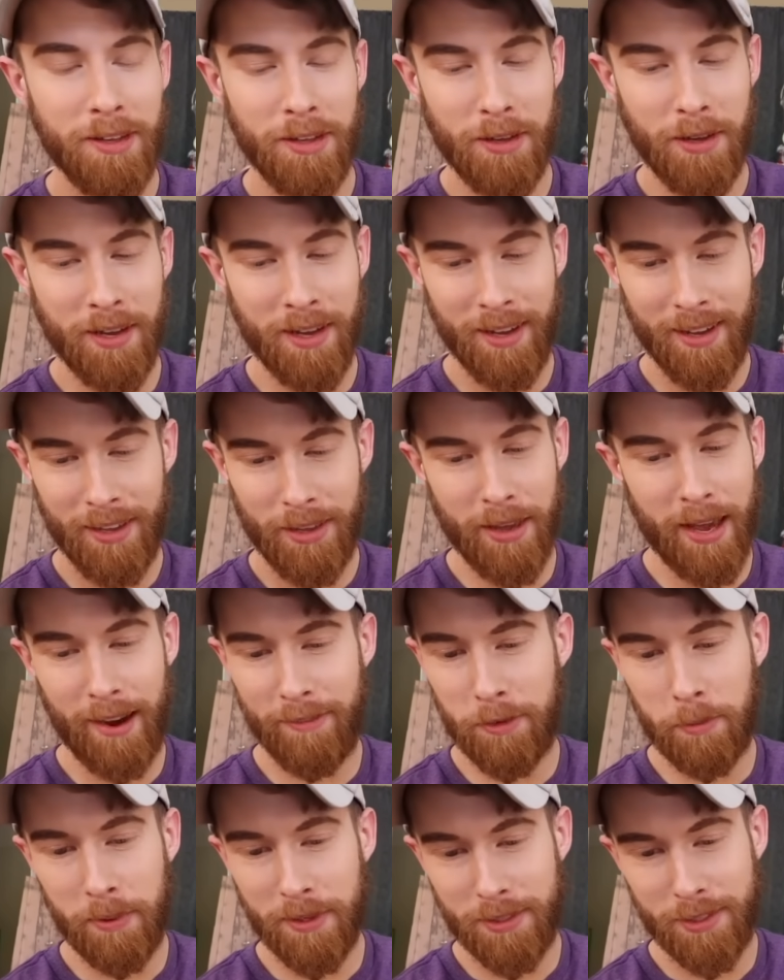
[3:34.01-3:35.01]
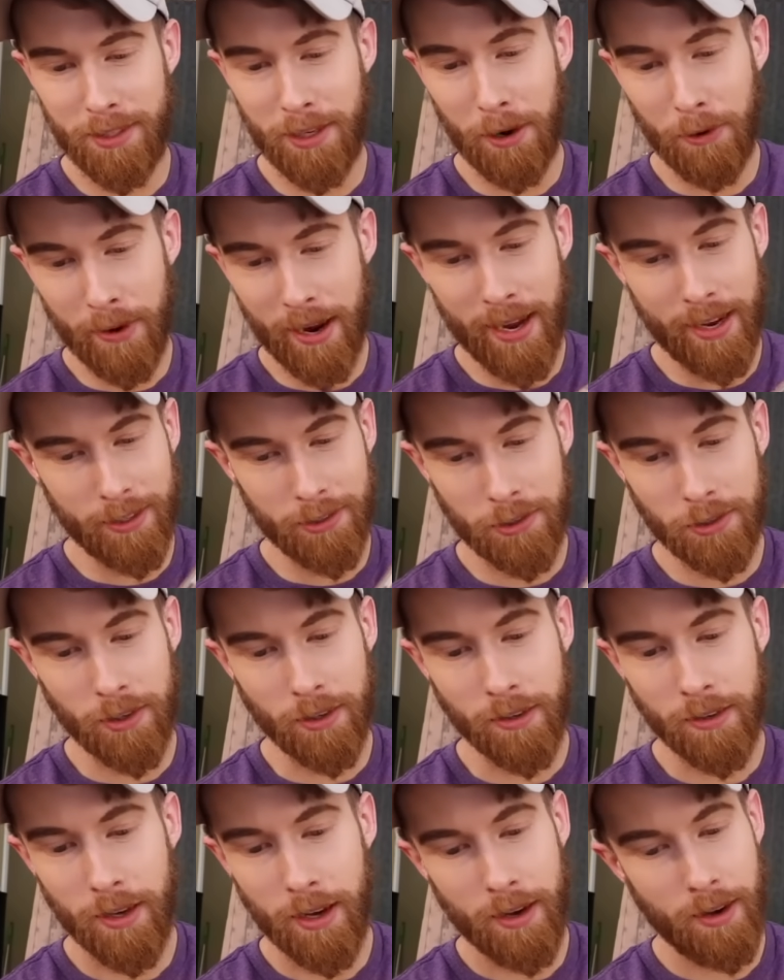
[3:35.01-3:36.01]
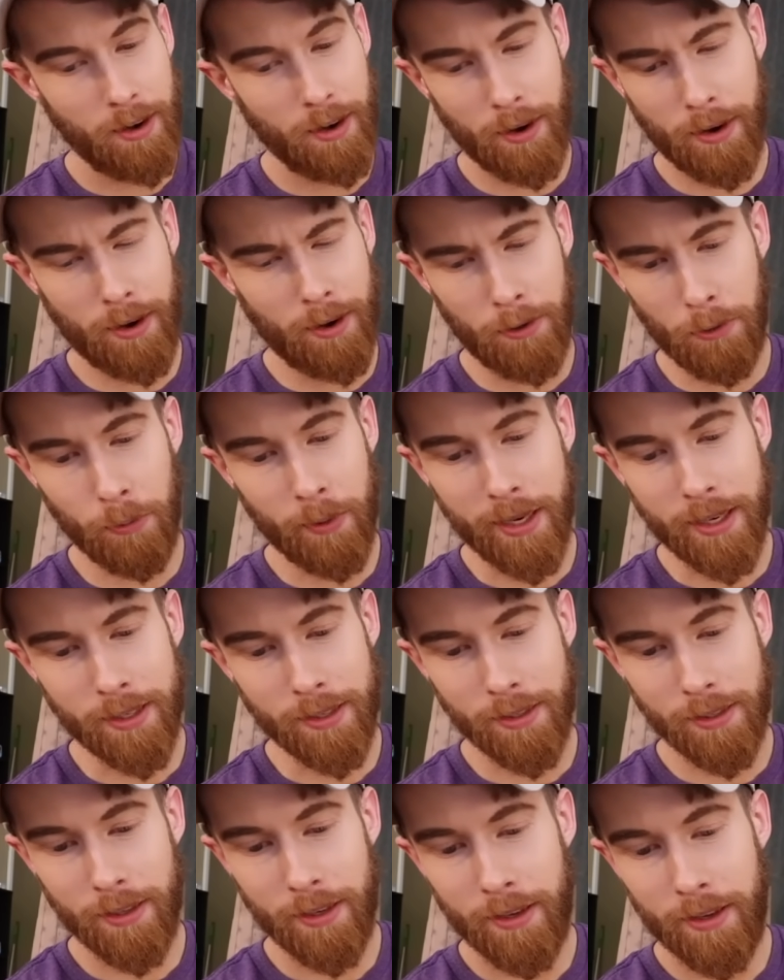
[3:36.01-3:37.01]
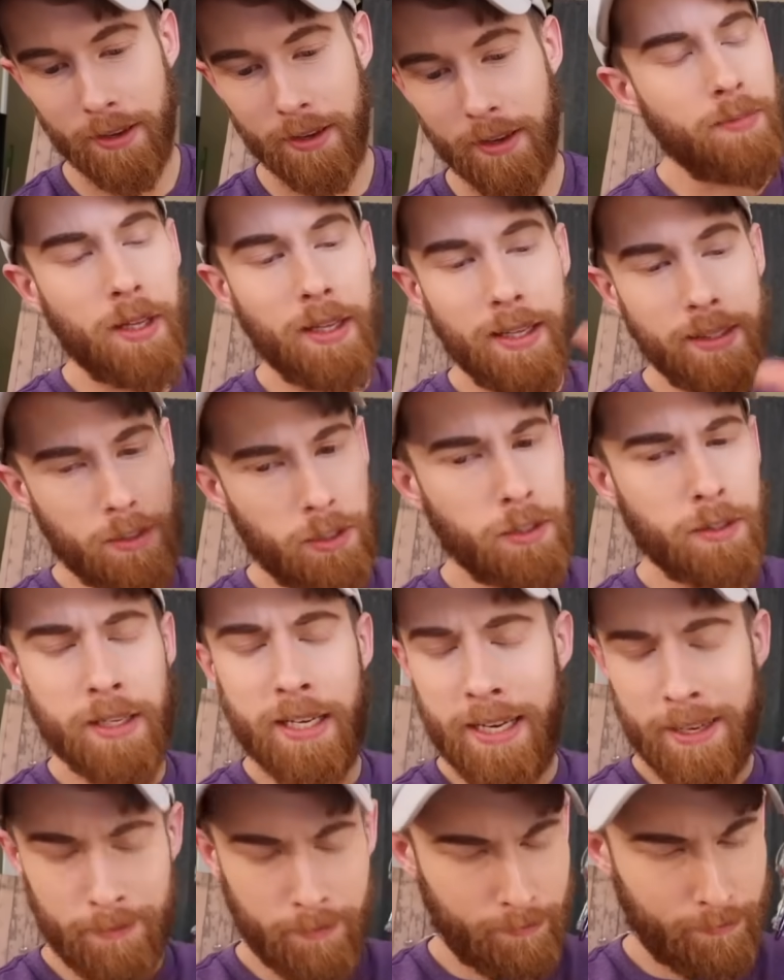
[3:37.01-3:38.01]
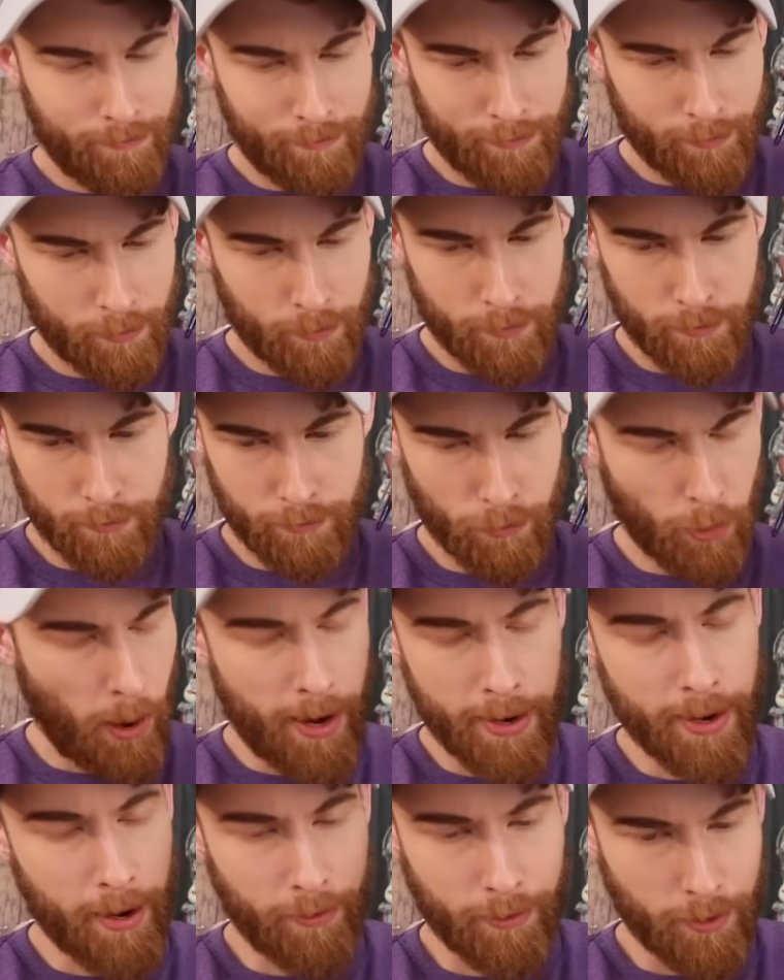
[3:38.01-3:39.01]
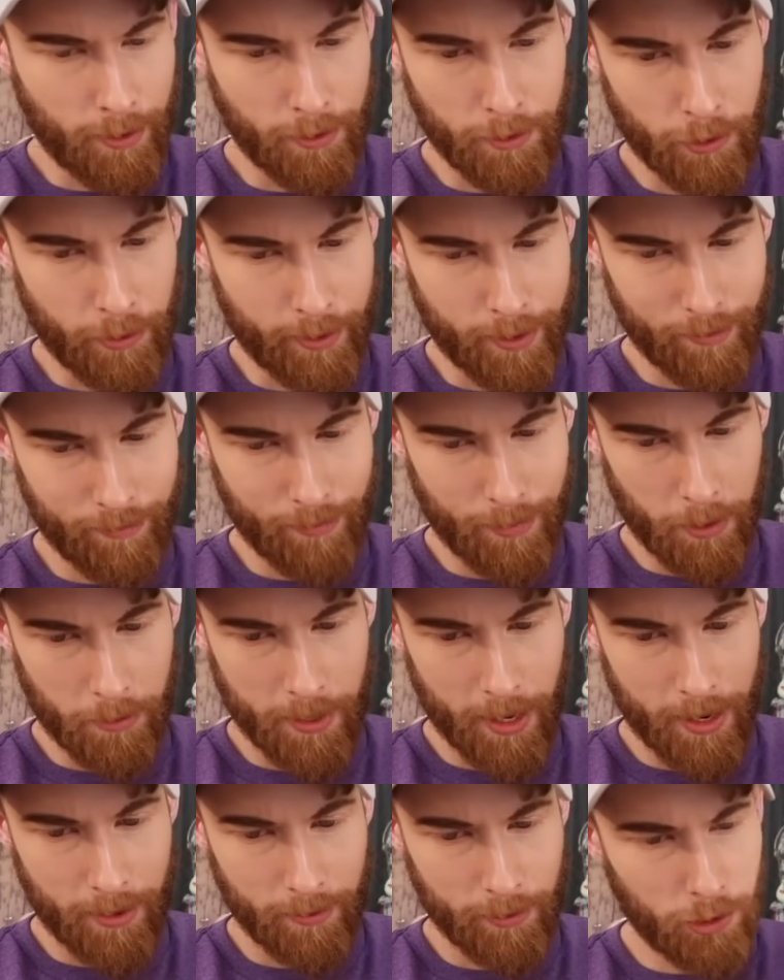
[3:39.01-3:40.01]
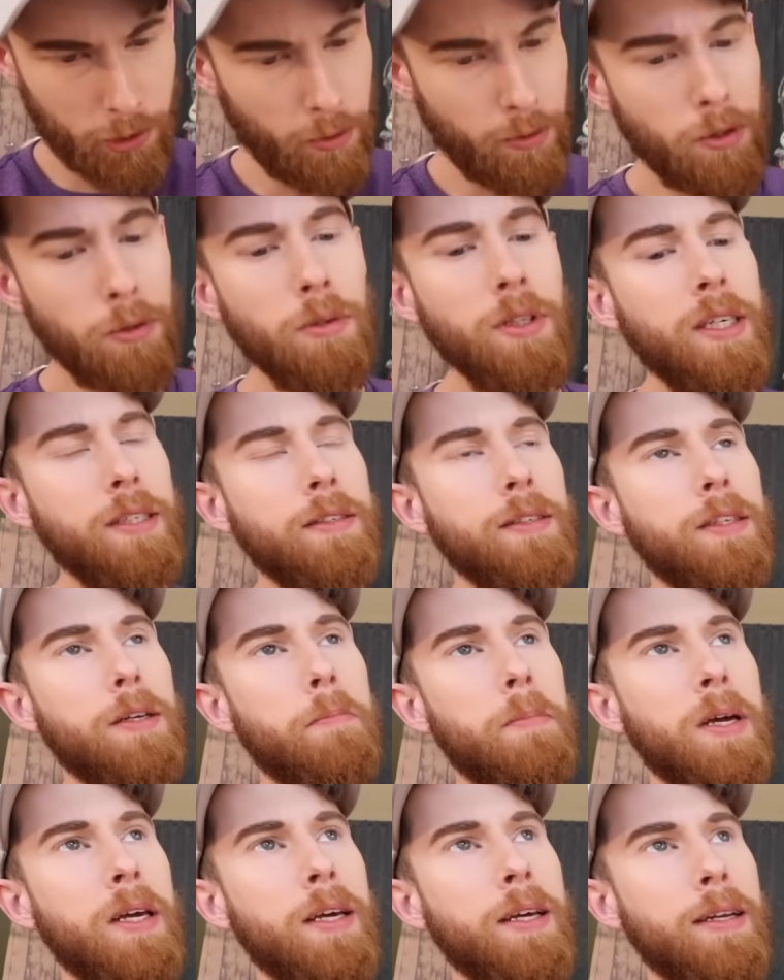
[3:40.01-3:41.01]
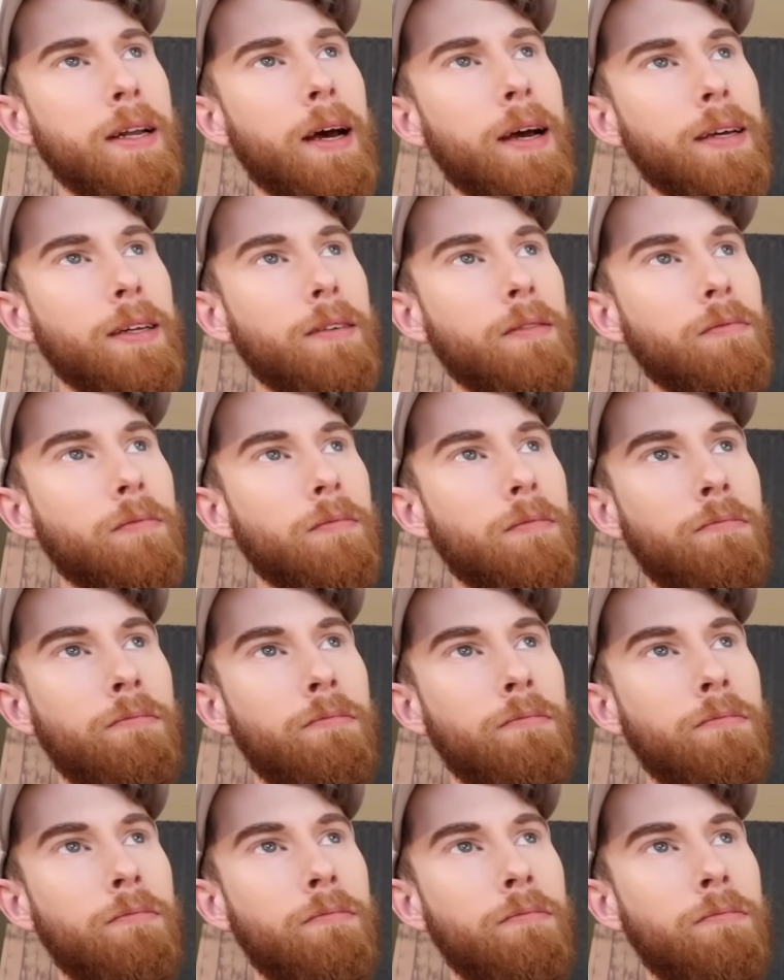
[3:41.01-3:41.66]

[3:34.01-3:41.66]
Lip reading: You have to be so extra, always. Let's just get right down into it. Okay, do you listen to me at night?